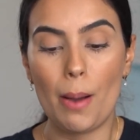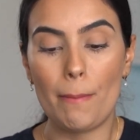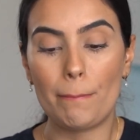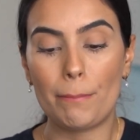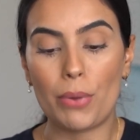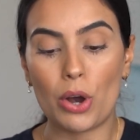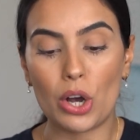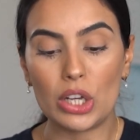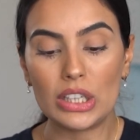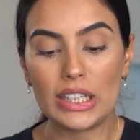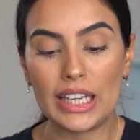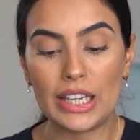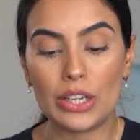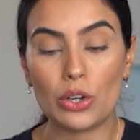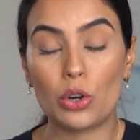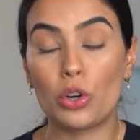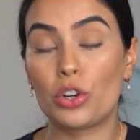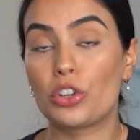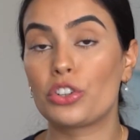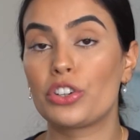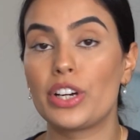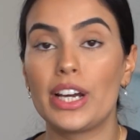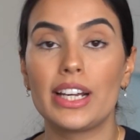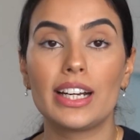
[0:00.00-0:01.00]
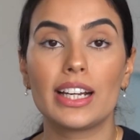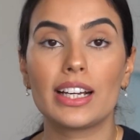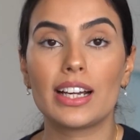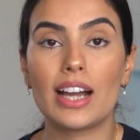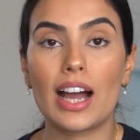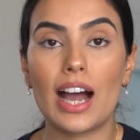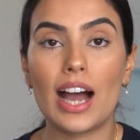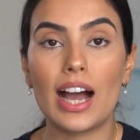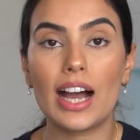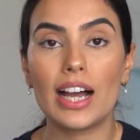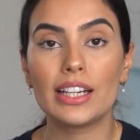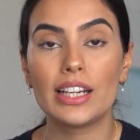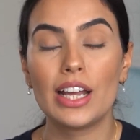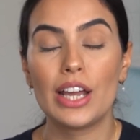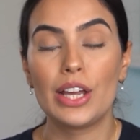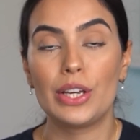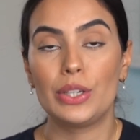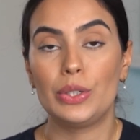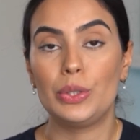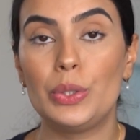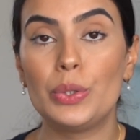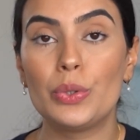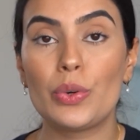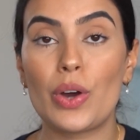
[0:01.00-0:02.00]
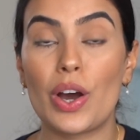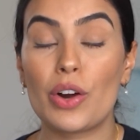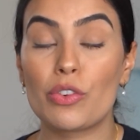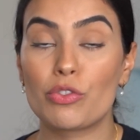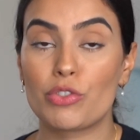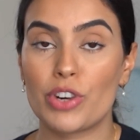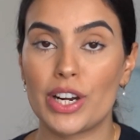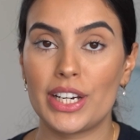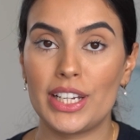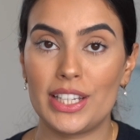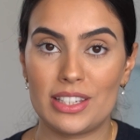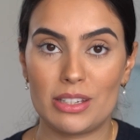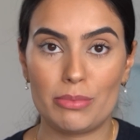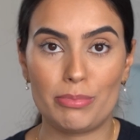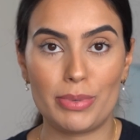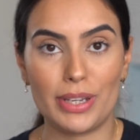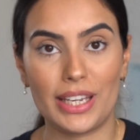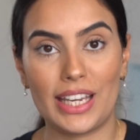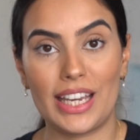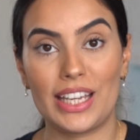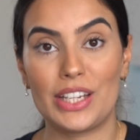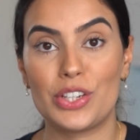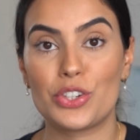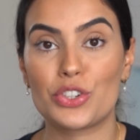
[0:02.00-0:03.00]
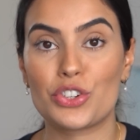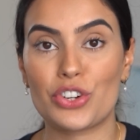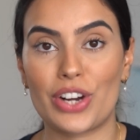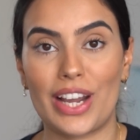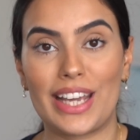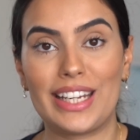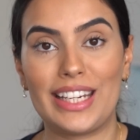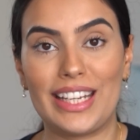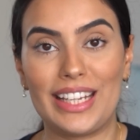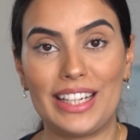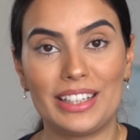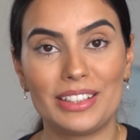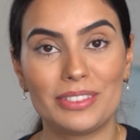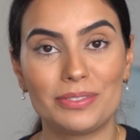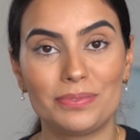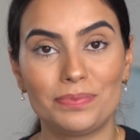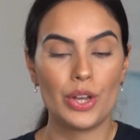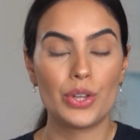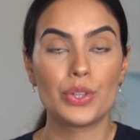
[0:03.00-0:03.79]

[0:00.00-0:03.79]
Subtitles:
poly, or credit card, you are ready to begin trading.